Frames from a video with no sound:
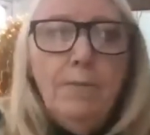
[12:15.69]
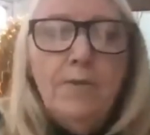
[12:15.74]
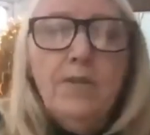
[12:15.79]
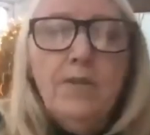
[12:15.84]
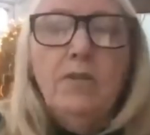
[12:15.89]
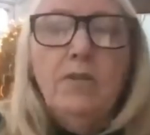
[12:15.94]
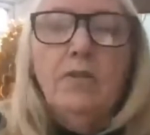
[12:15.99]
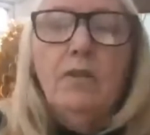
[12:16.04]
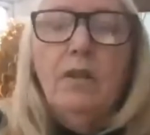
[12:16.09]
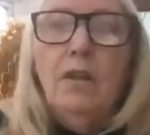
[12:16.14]

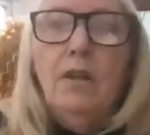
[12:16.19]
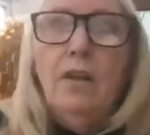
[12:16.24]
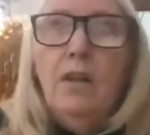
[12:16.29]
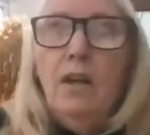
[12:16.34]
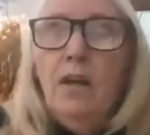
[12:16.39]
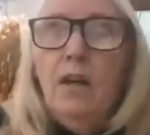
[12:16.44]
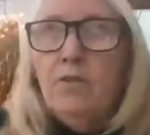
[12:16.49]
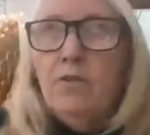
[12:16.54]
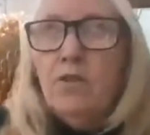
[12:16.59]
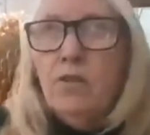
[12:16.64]
And I
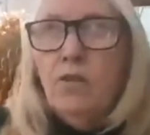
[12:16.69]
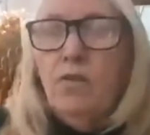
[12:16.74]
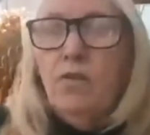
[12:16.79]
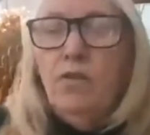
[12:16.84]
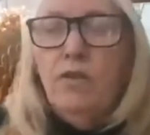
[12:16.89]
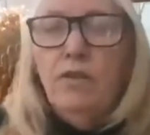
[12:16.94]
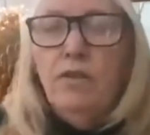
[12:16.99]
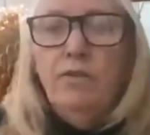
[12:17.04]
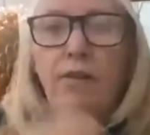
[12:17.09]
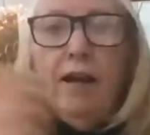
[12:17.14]
was
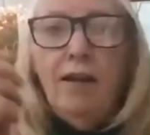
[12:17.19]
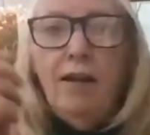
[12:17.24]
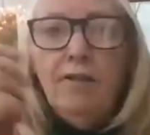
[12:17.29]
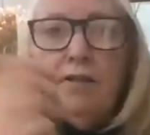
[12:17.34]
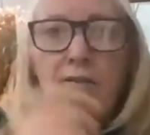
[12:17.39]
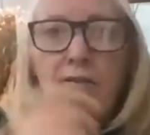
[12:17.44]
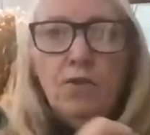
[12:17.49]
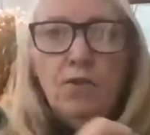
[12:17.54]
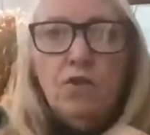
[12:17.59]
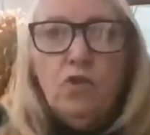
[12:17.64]
going around,
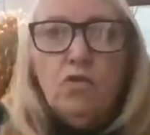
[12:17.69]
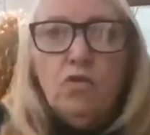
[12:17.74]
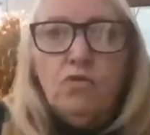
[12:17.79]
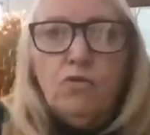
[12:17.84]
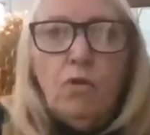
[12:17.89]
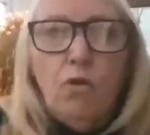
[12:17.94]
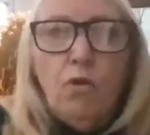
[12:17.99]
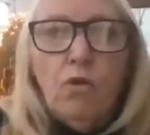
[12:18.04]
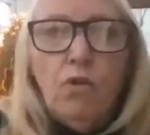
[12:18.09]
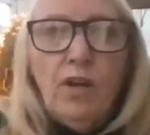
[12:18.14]
it was
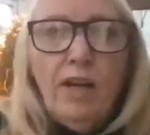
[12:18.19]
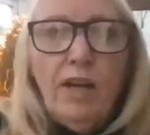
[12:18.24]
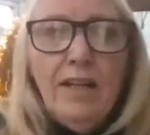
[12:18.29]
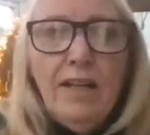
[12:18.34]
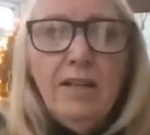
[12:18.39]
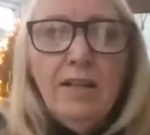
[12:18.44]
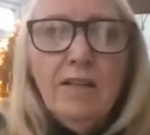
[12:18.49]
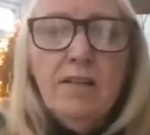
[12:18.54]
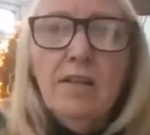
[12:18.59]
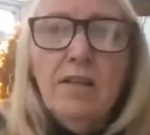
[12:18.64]

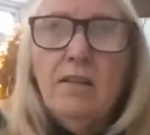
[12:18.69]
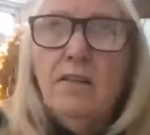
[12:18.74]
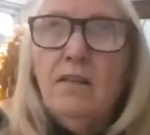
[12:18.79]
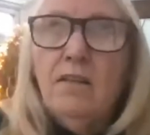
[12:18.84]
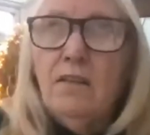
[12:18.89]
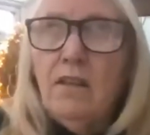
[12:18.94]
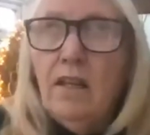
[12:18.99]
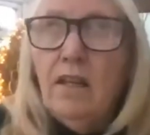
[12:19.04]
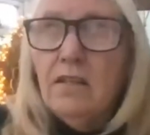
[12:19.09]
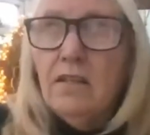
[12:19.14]
drawings and
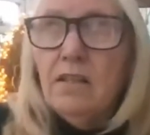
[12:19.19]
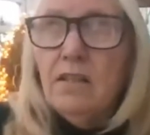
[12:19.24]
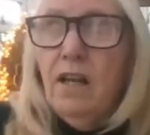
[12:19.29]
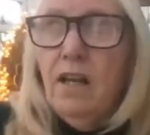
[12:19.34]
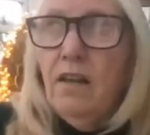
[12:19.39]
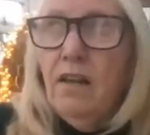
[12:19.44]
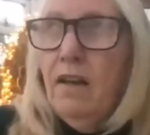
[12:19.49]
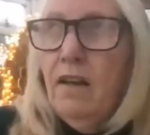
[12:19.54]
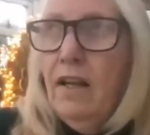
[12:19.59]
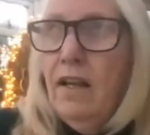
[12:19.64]
things
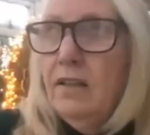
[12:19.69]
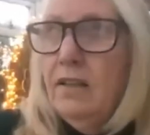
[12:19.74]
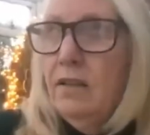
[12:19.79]
like that.